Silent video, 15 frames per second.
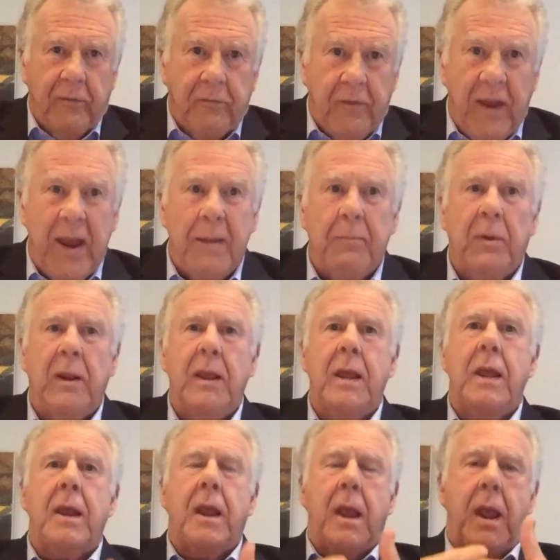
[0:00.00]

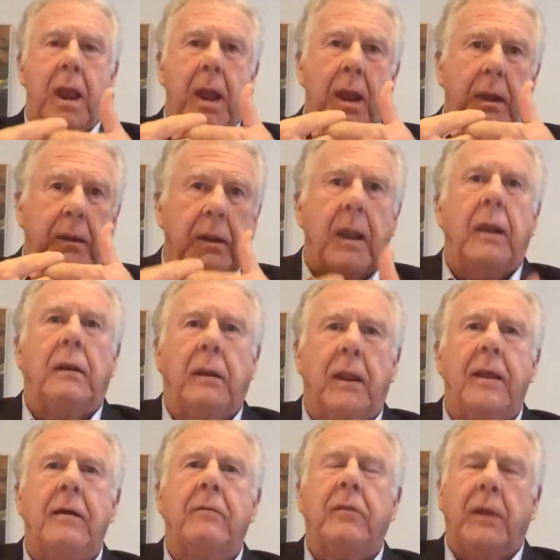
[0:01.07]
family and
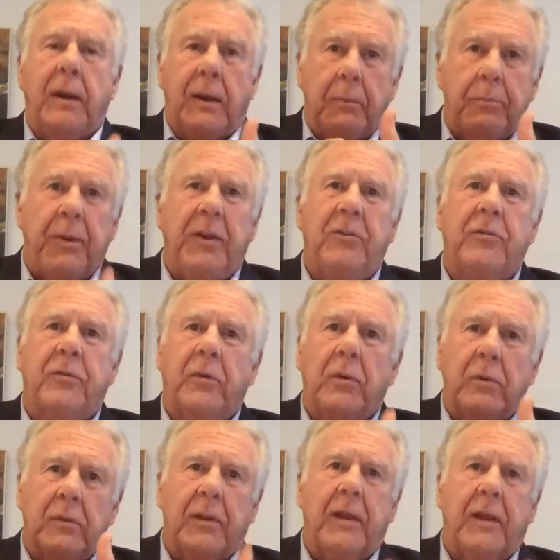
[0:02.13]
live in a
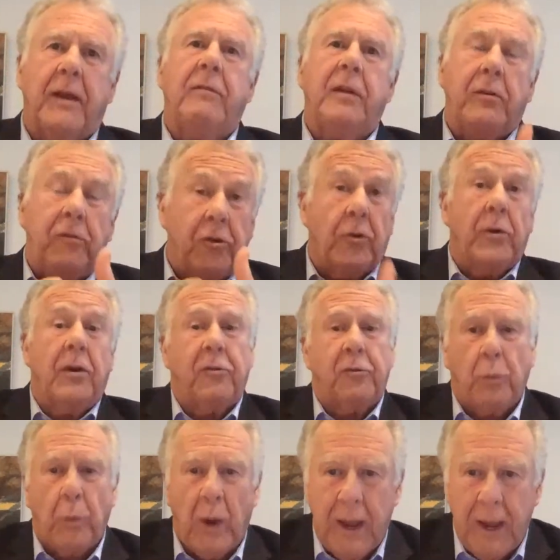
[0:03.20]
peaceful, loving,
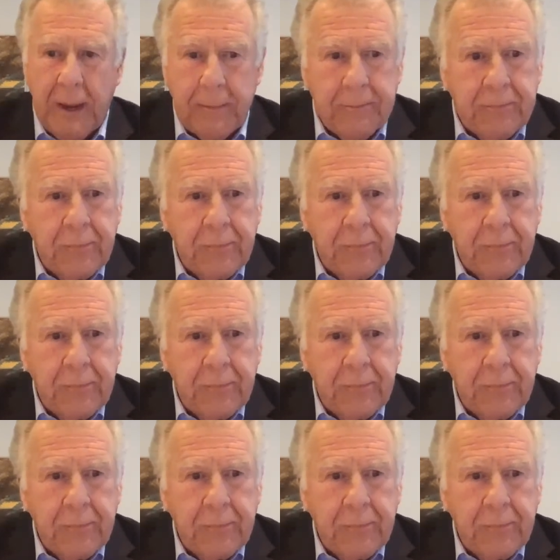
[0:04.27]
joyous way.